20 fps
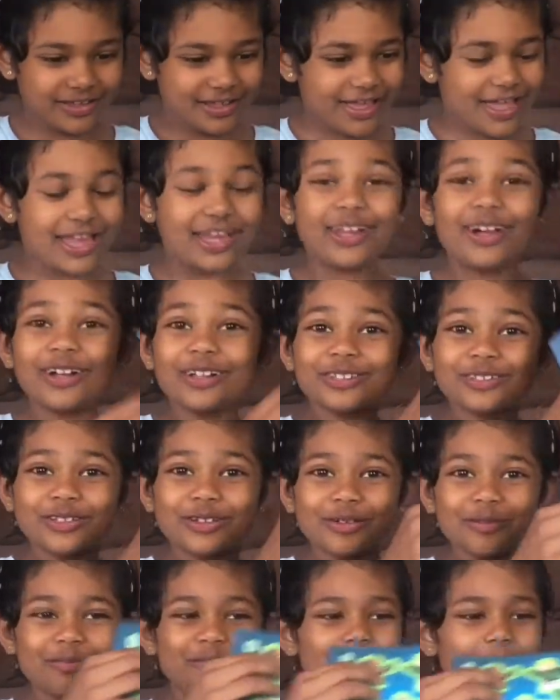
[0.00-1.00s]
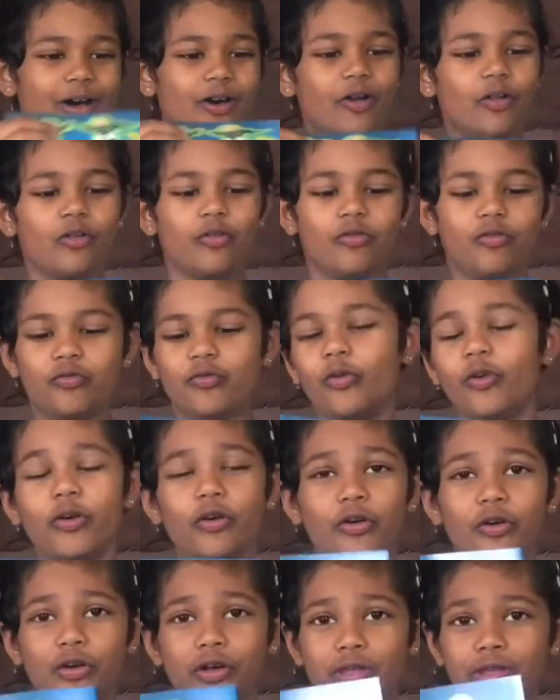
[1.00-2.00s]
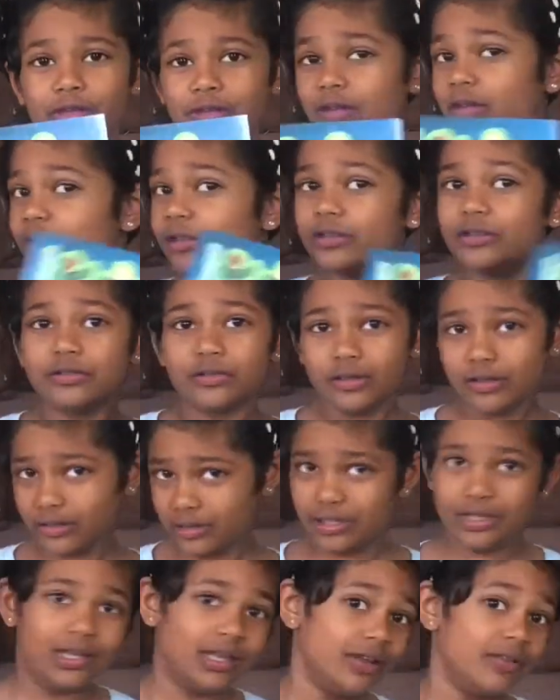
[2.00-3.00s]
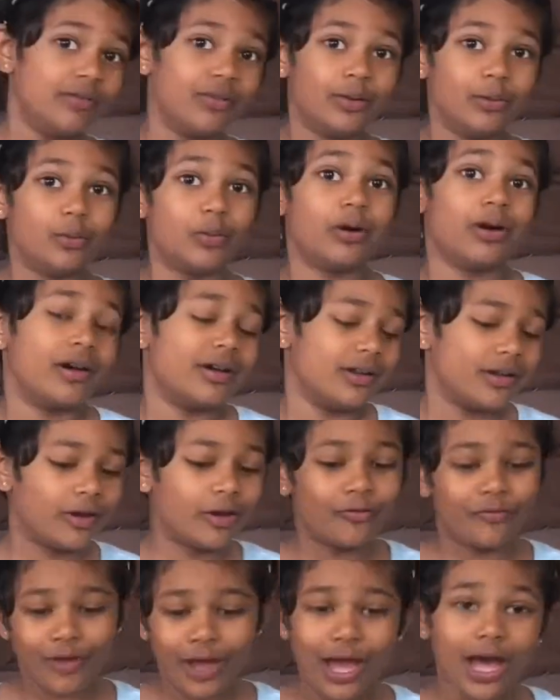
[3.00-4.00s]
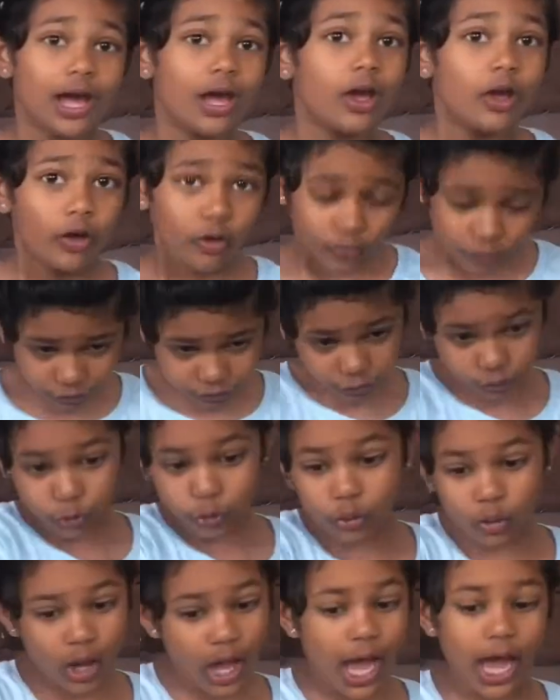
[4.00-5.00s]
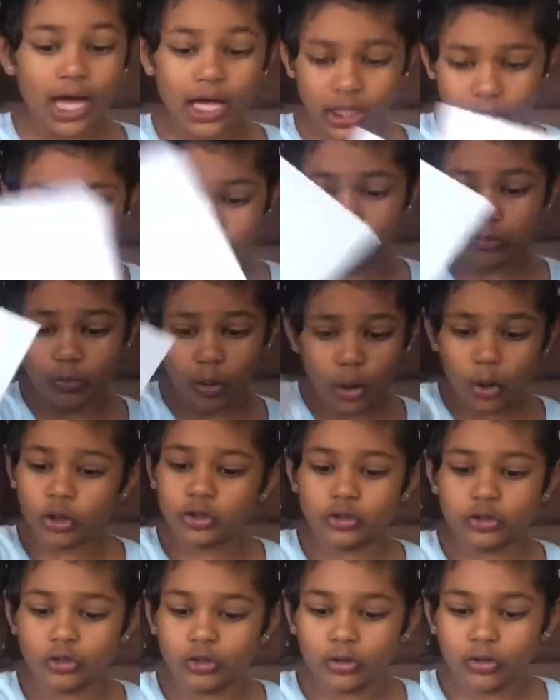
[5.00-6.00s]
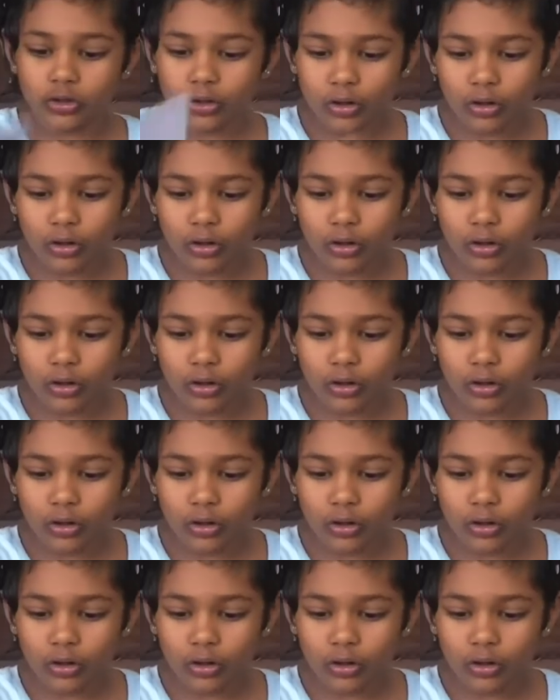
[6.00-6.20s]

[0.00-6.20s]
And also Malfoy, the evil one to Harry Potter.